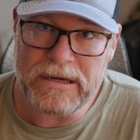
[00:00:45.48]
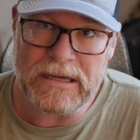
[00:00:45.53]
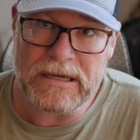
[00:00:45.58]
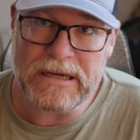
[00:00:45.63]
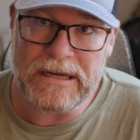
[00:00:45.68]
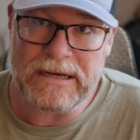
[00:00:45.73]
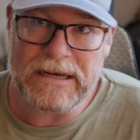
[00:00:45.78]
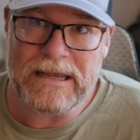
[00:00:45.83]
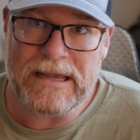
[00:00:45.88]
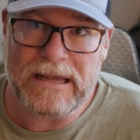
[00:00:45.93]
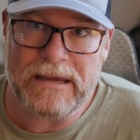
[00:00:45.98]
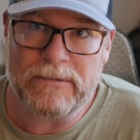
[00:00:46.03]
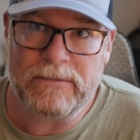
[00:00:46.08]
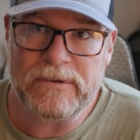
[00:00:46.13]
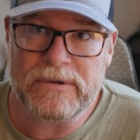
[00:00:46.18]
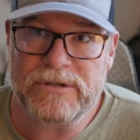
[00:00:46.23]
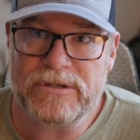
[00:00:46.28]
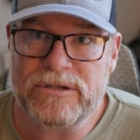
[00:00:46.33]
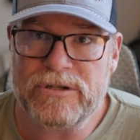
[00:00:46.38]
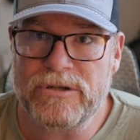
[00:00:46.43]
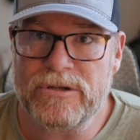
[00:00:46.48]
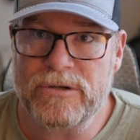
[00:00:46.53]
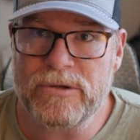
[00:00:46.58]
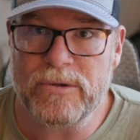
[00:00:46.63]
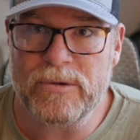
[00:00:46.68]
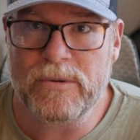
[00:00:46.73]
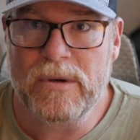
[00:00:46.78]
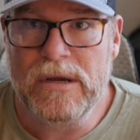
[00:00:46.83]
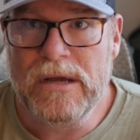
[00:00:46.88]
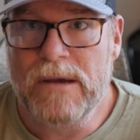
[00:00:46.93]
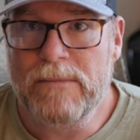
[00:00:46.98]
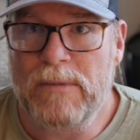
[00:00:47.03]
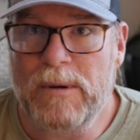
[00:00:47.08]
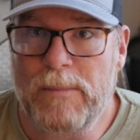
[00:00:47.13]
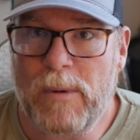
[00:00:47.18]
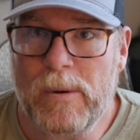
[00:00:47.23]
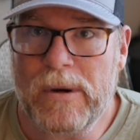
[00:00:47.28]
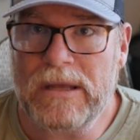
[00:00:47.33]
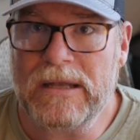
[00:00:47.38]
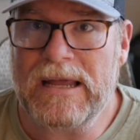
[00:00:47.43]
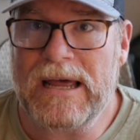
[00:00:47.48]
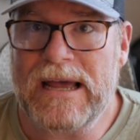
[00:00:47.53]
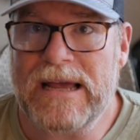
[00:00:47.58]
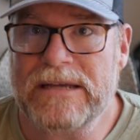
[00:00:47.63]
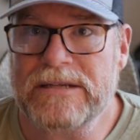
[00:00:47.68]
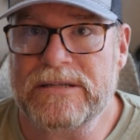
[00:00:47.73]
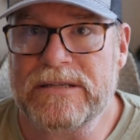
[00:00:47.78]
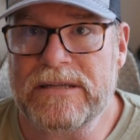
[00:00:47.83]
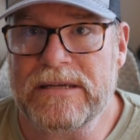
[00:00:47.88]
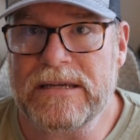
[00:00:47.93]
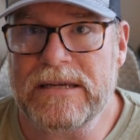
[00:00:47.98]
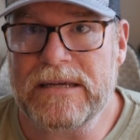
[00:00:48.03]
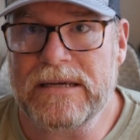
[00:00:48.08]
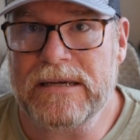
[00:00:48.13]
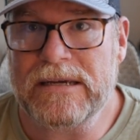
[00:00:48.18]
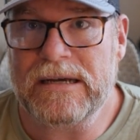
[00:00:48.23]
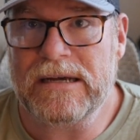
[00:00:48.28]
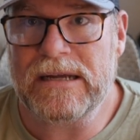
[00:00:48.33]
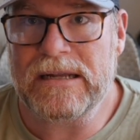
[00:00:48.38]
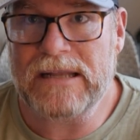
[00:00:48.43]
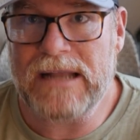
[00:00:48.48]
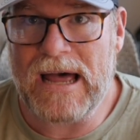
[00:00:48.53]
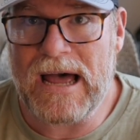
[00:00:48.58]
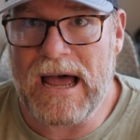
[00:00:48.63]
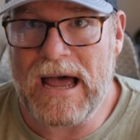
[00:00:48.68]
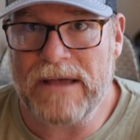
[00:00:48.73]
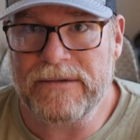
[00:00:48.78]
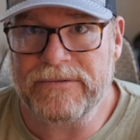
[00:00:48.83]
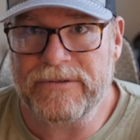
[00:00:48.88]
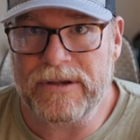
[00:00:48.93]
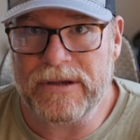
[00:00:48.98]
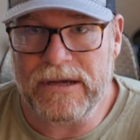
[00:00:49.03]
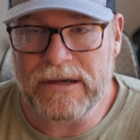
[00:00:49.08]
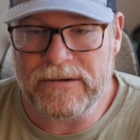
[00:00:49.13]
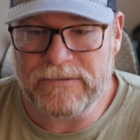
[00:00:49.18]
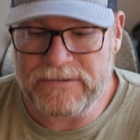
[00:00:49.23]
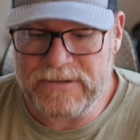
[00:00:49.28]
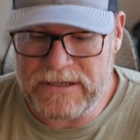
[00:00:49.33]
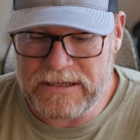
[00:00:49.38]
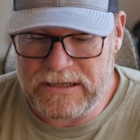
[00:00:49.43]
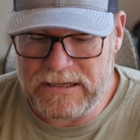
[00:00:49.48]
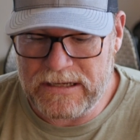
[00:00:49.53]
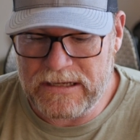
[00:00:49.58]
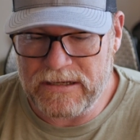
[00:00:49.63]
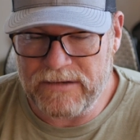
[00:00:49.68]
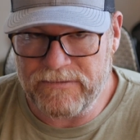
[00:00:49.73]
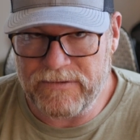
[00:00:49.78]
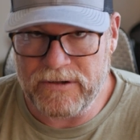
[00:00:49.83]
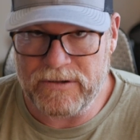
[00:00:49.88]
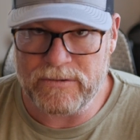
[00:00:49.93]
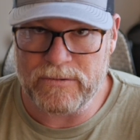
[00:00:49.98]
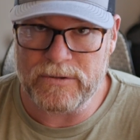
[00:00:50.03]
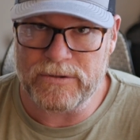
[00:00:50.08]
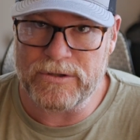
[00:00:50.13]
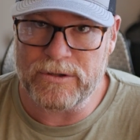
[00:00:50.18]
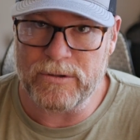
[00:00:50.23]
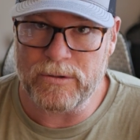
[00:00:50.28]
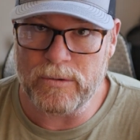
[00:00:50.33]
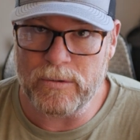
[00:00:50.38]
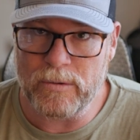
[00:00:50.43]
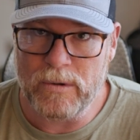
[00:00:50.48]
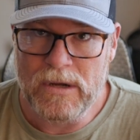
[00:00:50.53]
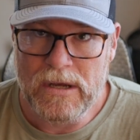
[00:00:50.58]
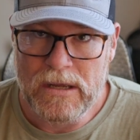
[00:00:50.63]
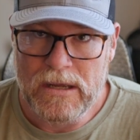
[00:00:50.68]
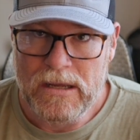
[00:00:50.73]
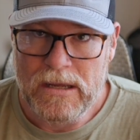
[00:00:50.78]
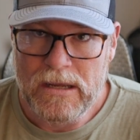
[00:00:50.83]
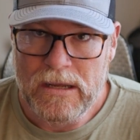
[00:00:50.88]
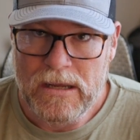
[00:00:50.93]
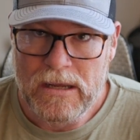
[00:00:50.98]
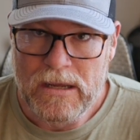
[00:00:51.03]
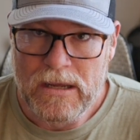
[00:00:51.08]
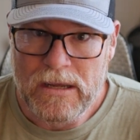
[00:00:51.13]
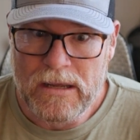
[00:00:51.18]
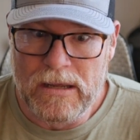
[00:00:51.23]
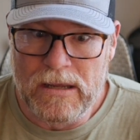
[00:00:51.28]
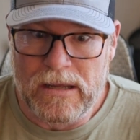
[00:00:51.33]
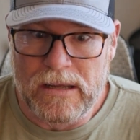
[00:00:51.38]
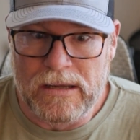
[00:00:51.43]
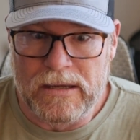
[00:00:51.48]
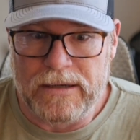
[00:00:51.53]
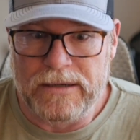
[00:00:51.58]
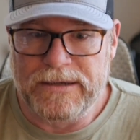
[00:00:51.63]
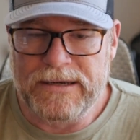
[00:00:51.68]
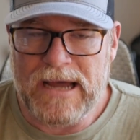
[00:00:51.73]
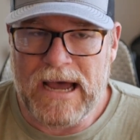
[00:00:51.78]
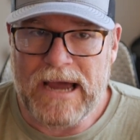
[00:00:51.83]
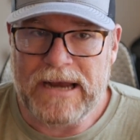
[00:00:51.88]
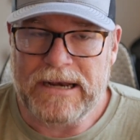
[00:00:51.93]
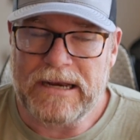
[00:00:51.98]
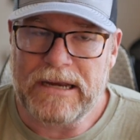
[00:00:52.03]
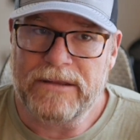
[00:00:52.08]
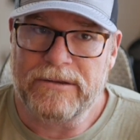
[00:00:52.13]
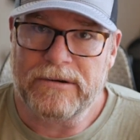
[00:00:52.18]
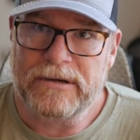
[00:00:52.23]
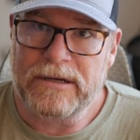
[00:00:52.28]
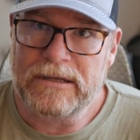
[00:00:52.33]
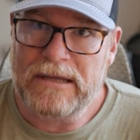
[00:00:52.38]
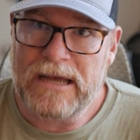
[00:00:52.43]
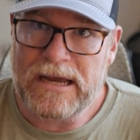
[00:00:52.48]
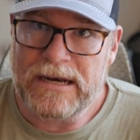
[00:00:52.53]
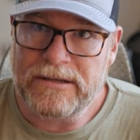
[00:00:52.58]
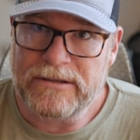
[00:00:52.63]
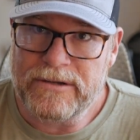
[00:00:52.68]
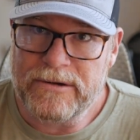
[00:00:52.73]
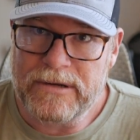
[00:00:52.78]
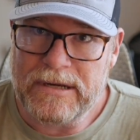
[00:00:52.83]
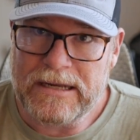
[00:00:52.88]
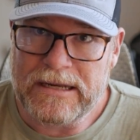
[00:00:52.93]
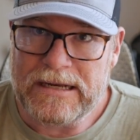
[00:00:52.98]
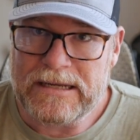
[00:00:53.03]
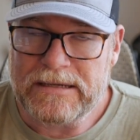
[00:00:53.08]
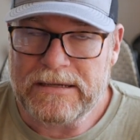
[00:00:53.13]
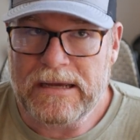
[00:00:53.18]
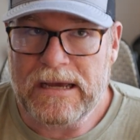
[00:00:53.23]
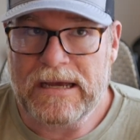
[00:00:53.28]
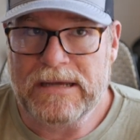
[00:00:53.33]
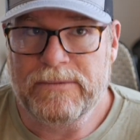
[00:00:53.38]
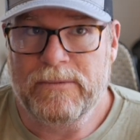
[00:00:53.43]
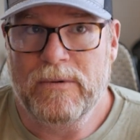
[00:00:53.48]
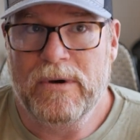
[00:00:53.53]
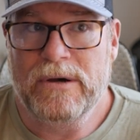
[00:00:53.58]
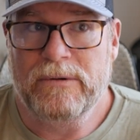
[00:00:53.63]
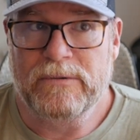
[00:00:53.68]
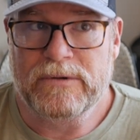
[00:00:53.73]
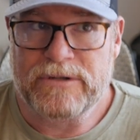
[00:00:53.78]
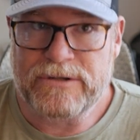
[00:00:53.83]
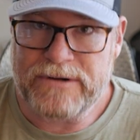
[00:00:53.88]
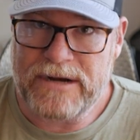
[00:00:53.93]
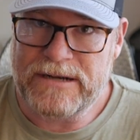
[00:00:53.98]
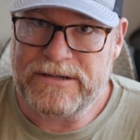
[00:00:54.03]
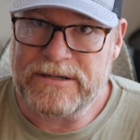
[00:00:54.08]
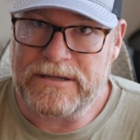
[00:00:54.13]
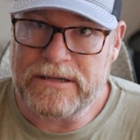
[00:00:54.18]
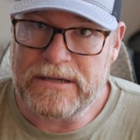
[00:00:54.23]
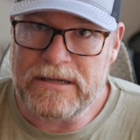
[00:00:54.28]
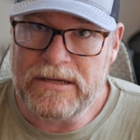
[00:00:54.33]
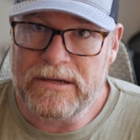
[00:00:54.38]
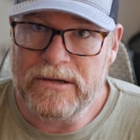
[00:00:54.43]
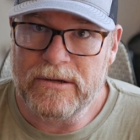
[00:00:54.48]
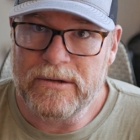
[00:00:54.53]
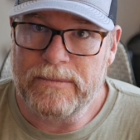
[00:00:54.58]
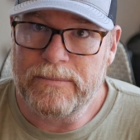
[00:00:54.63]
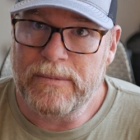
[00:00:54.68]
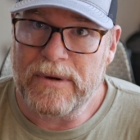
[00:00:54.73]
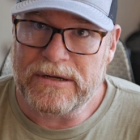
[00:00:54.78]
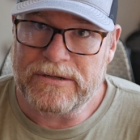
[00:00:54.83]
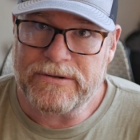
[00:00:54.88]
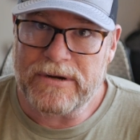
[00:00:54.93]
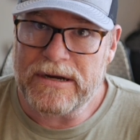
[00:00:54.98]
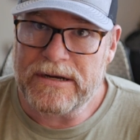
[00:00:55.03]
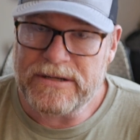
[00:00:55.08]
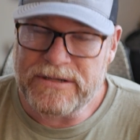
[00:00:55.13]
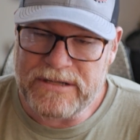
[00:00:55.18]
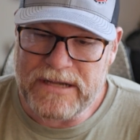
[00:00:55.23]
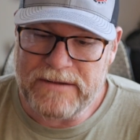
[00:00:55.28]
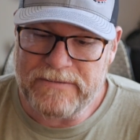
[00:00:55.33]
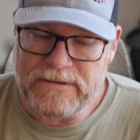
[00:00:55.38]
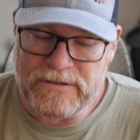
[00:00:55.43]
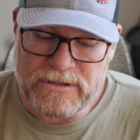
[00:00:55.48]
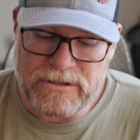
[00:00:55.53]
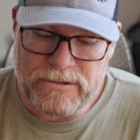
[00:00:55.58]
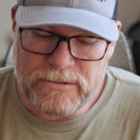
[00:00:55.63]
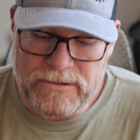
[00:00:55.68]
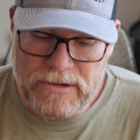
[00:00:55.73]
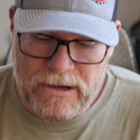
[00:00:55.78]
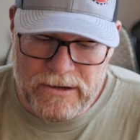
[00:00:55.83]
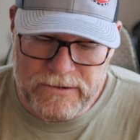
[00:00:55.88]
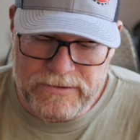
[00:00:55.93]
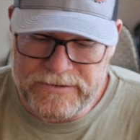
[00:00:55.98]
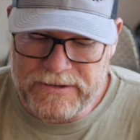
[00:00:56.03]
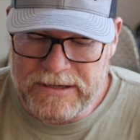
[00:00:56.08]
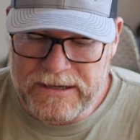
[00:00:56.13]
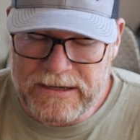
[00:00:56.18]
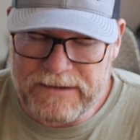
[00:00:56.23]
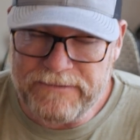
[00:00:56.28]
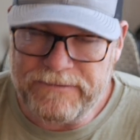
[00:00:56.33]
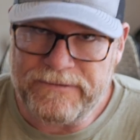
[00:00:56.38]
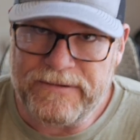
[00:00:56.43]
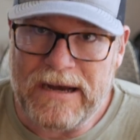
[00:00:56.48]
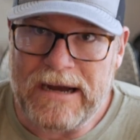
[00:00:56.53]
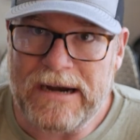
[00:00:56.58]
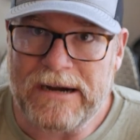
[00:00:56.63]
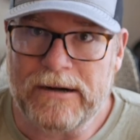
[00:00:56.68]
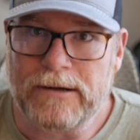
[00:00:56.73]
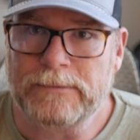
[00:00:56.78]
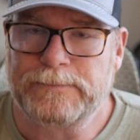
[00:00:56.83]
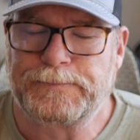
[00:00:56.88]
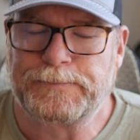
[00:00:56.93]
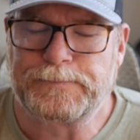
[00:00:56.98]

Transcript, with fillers: Gun, it was to memorialize the uh, lives of ten individuals who died either in the line of duty and I, I one was tragically killed by trying to save his two daughters in a fire.